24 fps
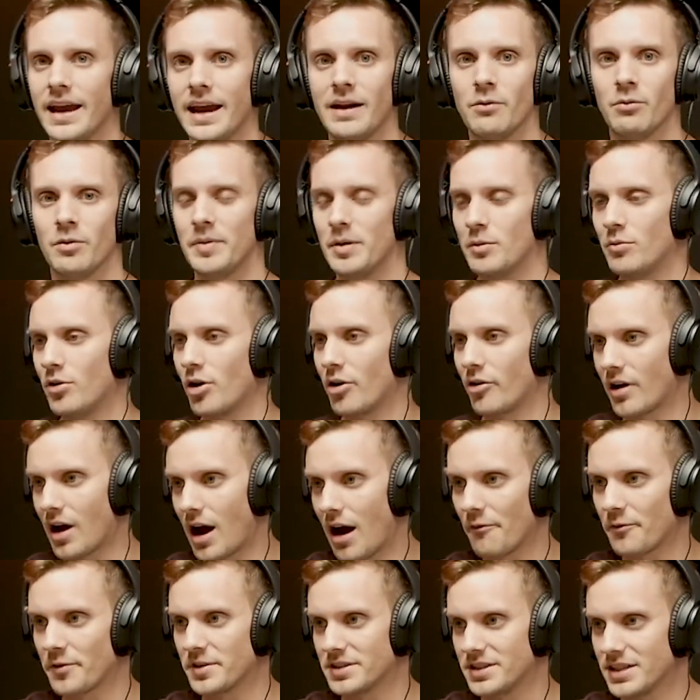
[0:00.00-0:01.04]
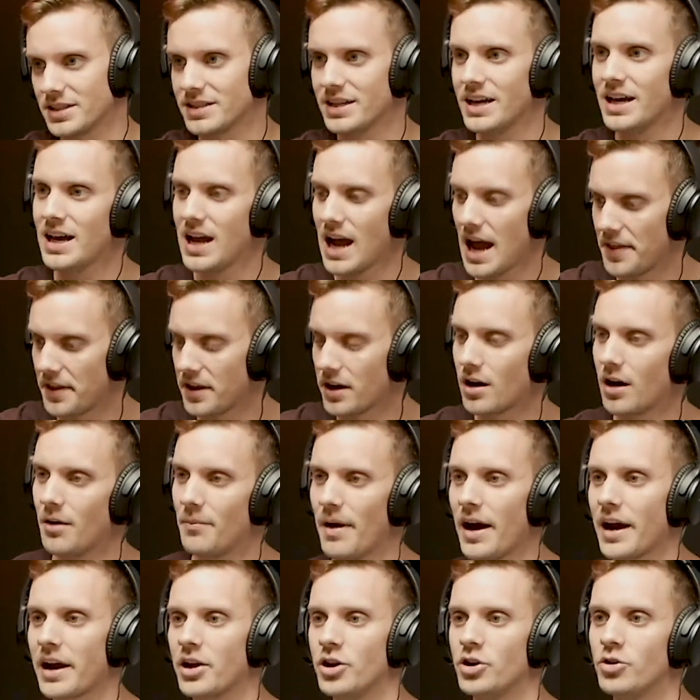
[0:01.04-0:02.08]
when people go to conferences and then come
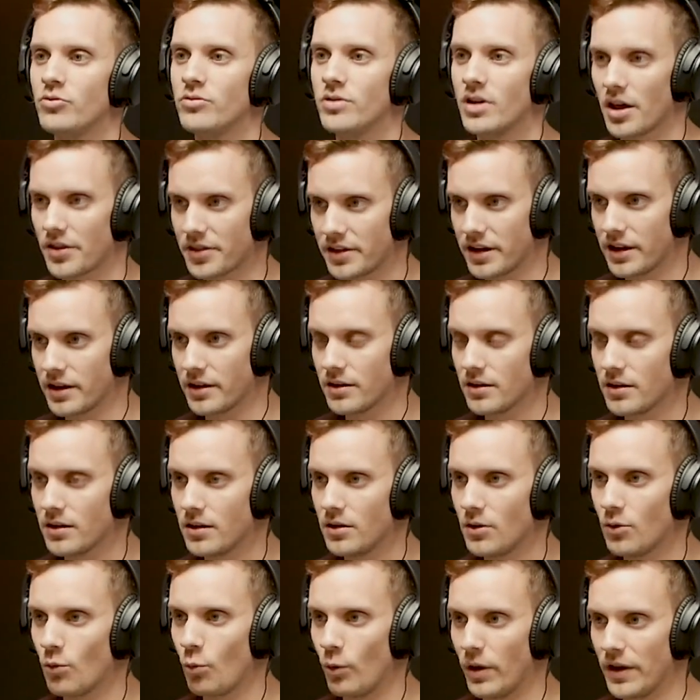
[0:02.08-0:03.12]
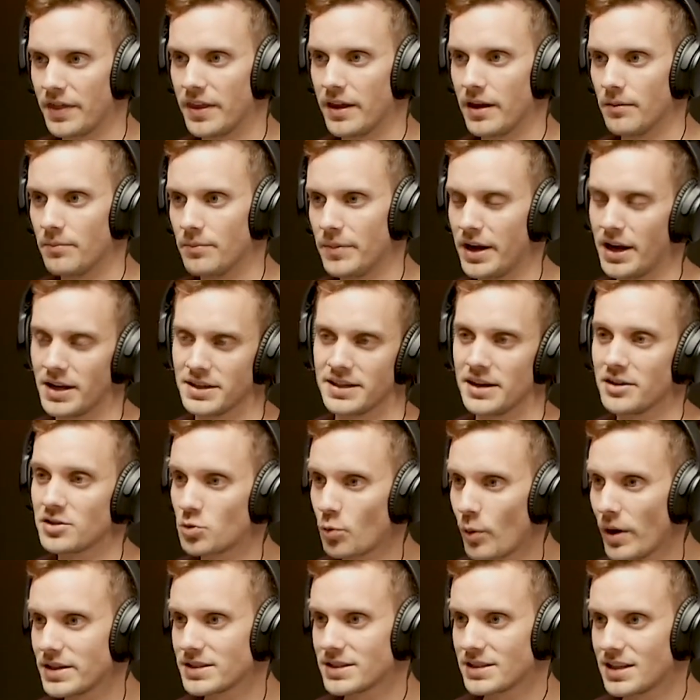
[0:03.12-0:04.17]
back and do nothing with it, because that's a
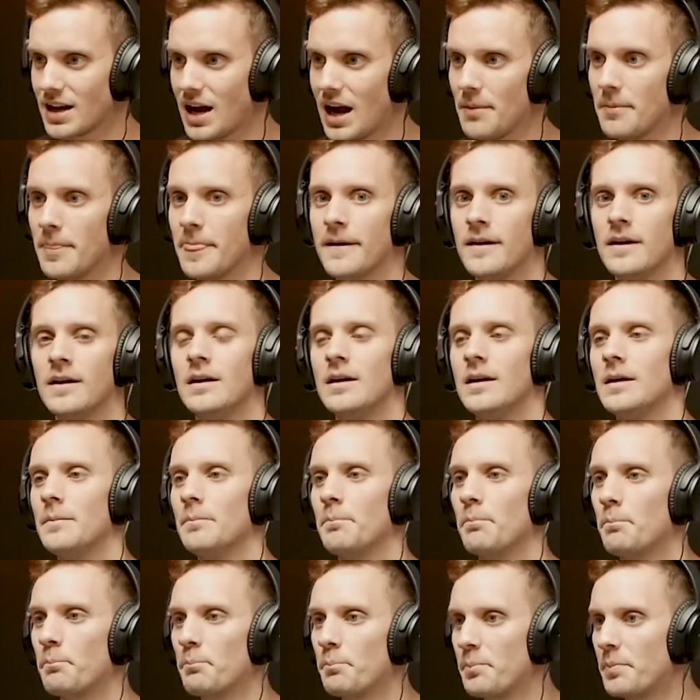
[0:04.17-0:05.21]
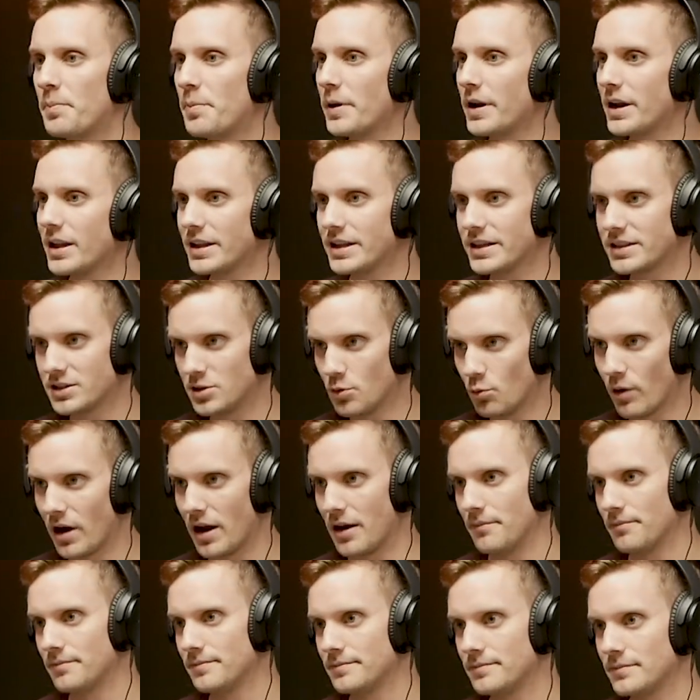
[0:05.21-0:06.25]
waste of time. But at least you went.
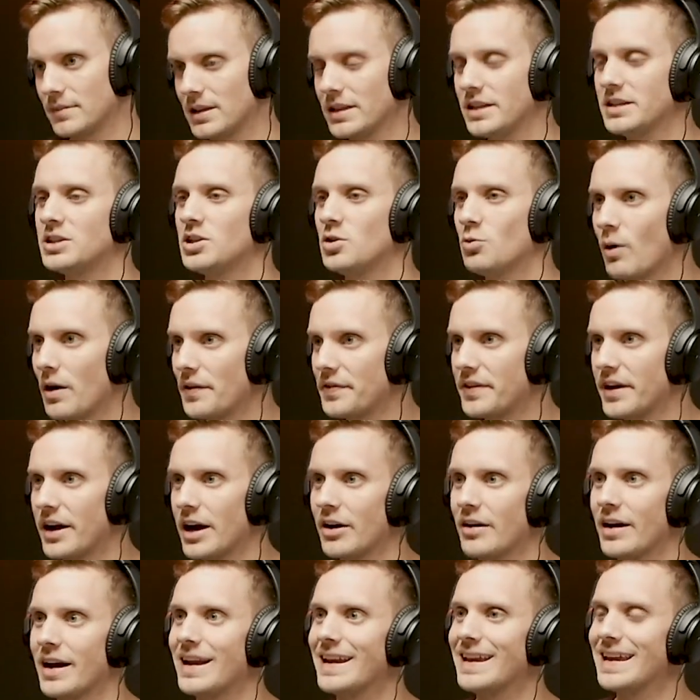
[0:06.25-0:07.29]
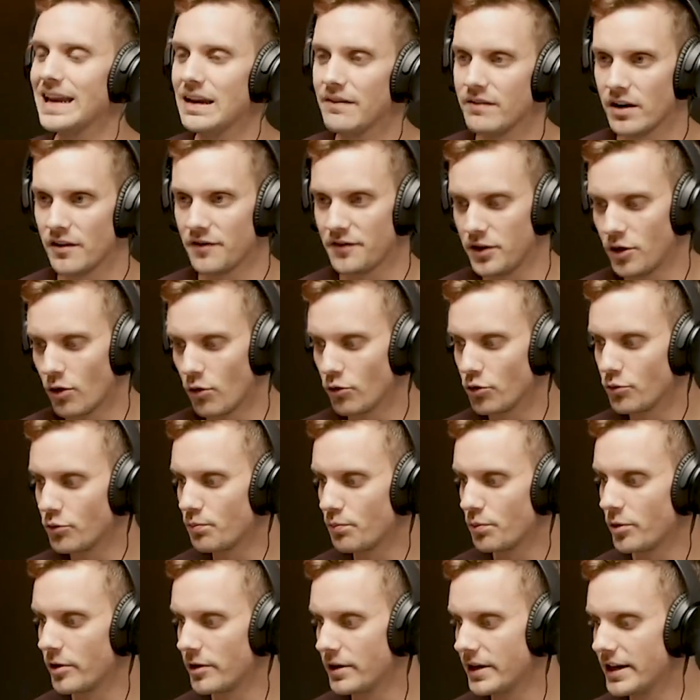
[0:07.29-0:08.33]
At least you went there, and even if you don't
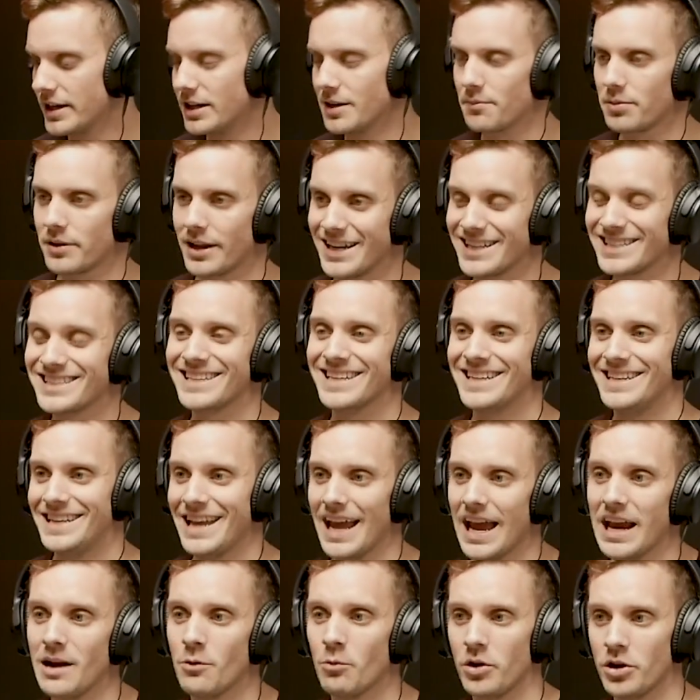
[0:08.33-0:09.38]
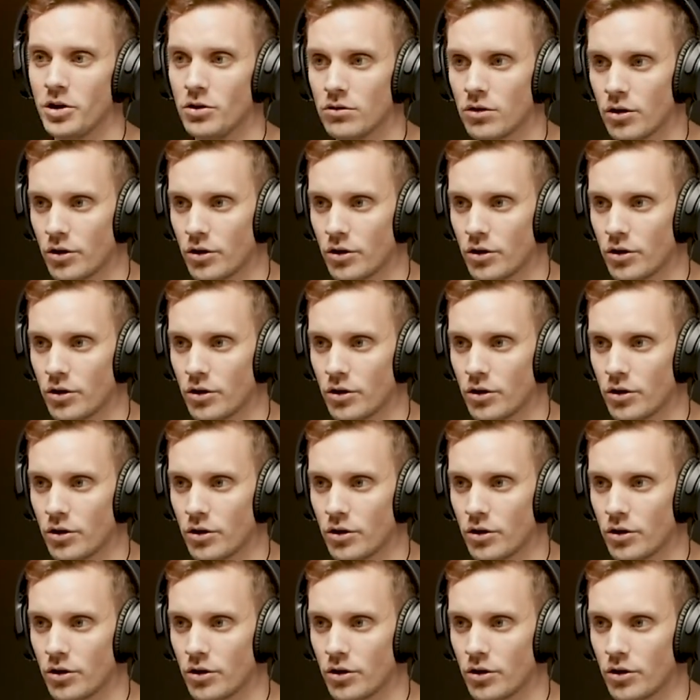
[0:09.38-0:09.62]
put into place today what you